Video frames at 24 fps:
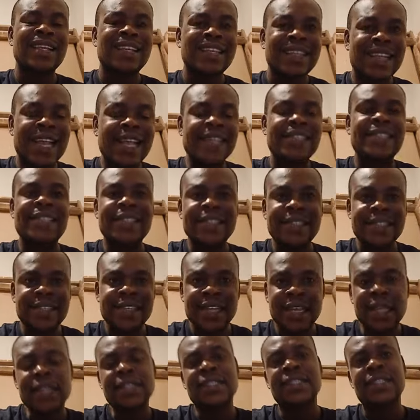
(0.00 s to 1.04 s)

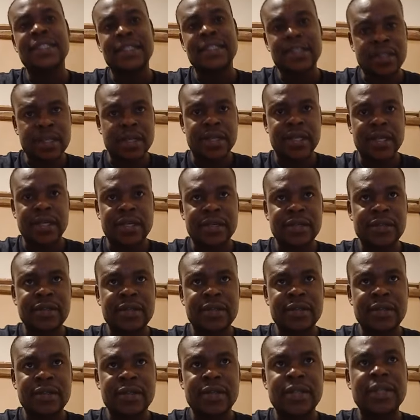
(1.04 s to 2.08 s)
1983,
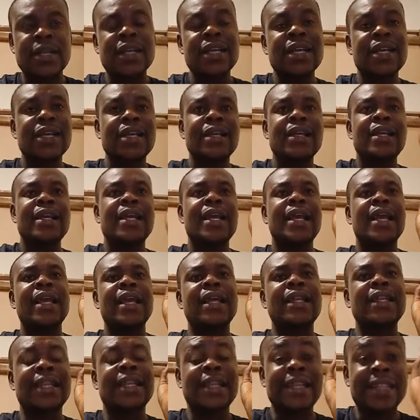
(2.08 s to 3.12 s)

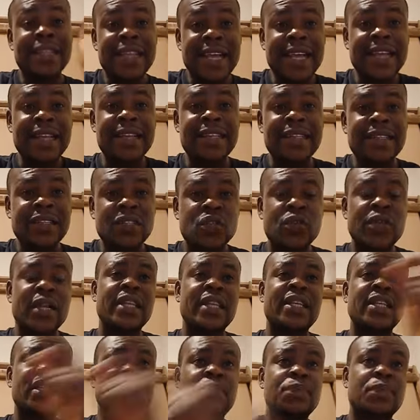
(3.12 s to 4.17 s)
the then
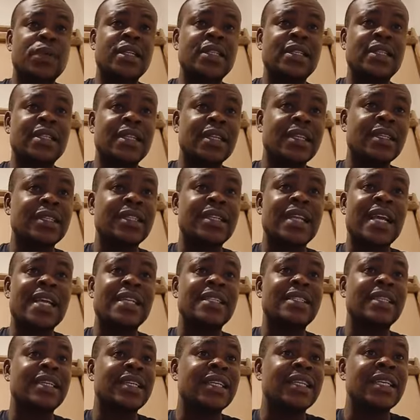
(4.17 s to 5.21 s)
Sudanese president, that
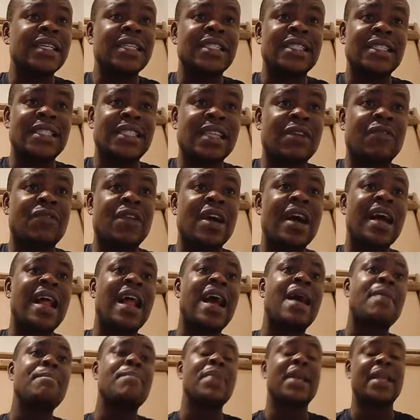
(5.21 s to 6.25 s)
is Jafar
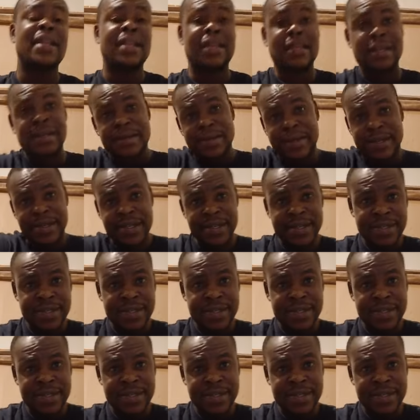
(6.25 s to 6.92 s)
al-Nimeri,